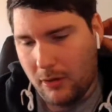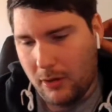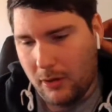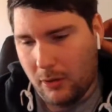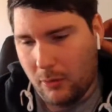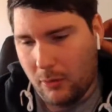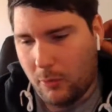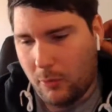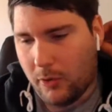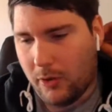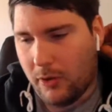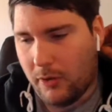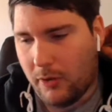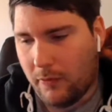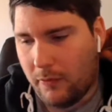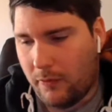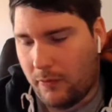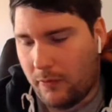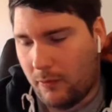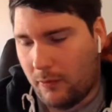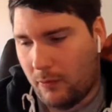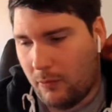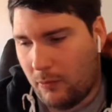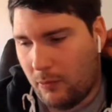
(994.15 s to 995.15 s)
you know one
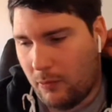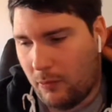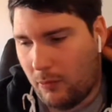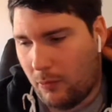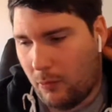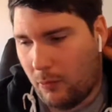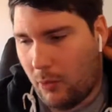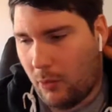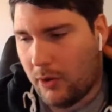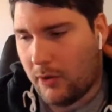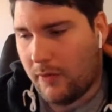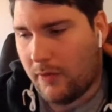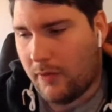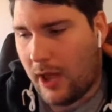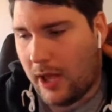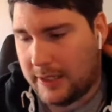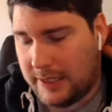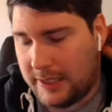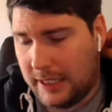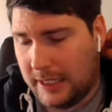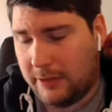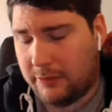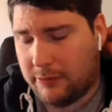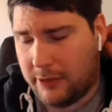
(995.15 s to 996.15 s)
of one of
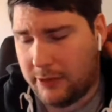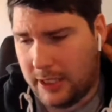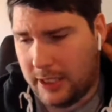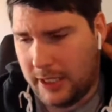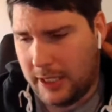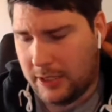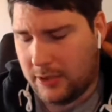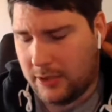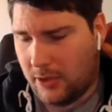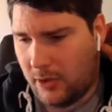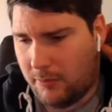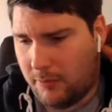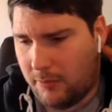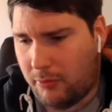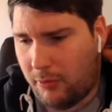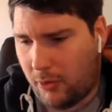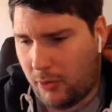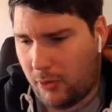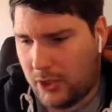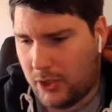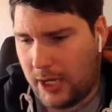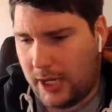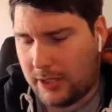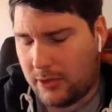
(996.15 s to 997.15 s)
our delivery leads on a
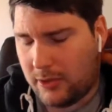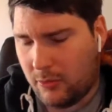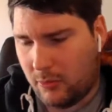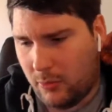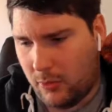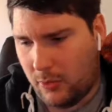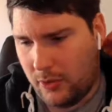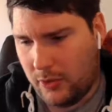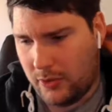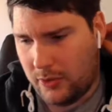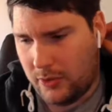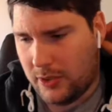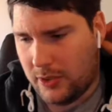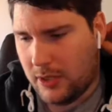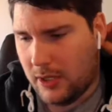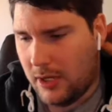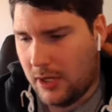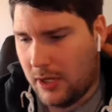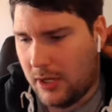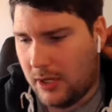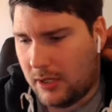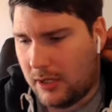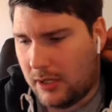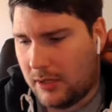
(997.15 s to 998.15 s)
project was